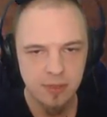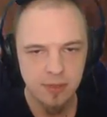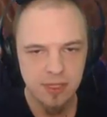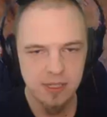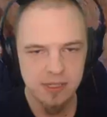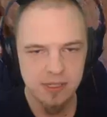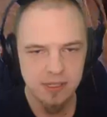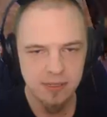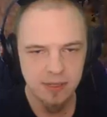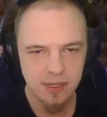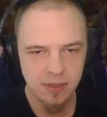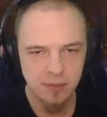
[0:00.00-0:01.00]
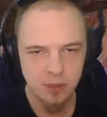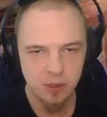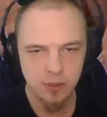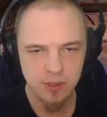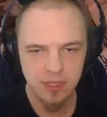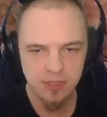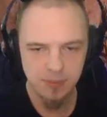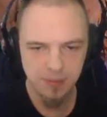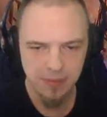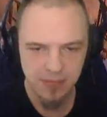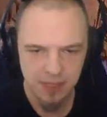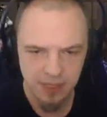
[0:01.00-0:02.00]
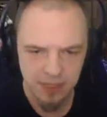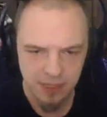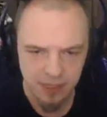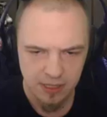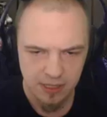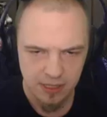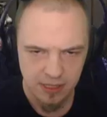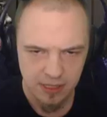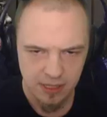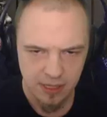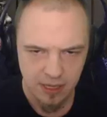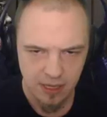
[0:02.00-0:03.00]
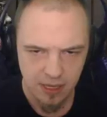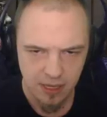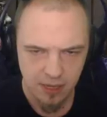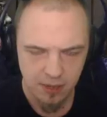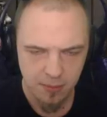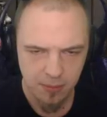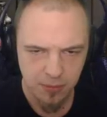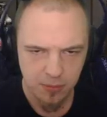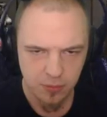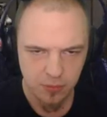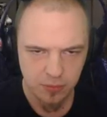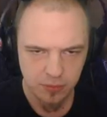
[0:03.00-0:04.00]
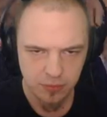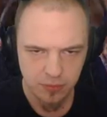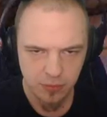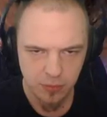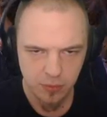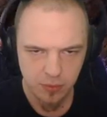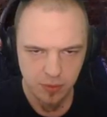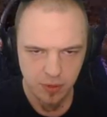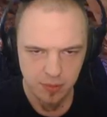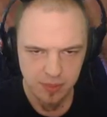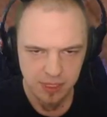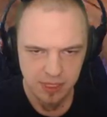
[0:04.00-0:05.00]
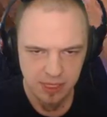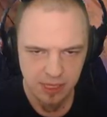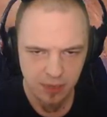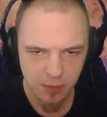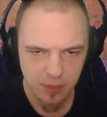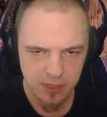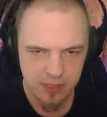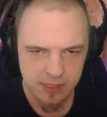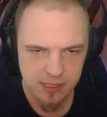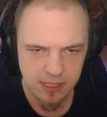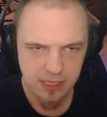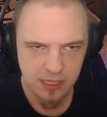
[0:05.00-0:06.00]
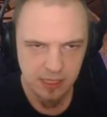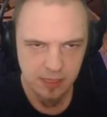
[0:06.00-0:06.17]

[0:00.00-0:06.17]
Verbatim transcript: Did I do this? Yep, sure did. Um, probably need to get rid of this